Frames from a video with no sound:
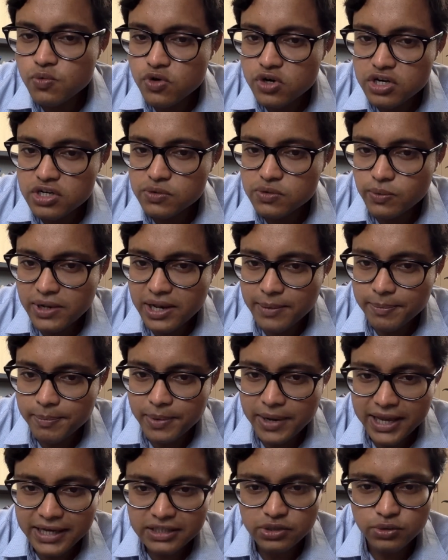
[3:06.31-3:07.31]
words will
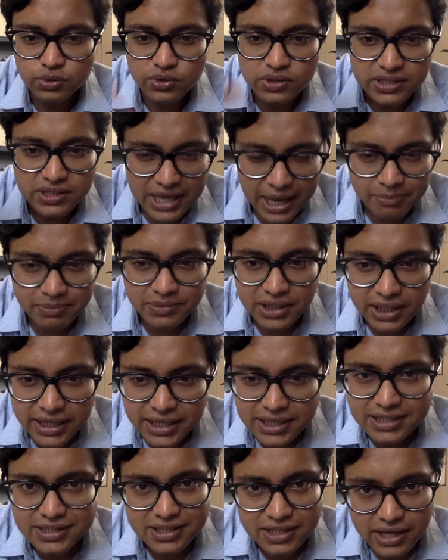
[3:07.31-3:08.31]
apply to some
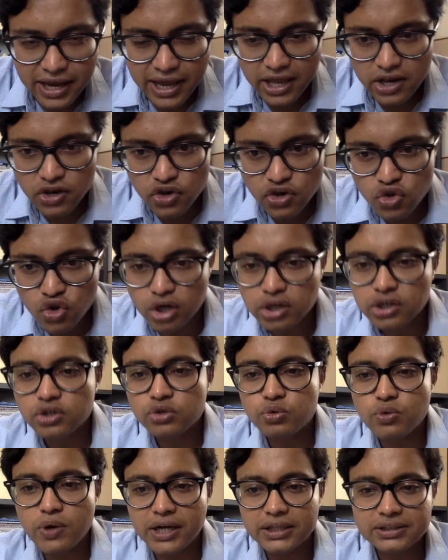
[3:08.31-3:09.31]
things and not
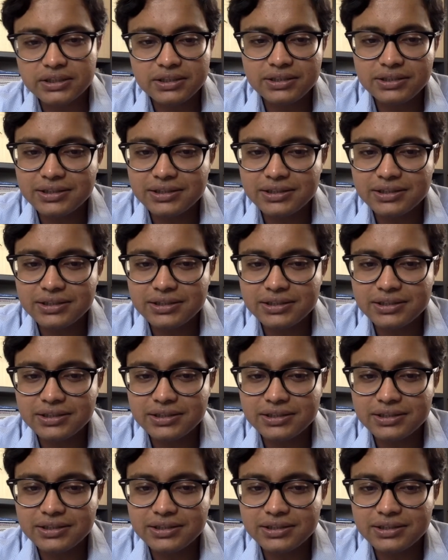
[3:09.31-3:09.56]
to others,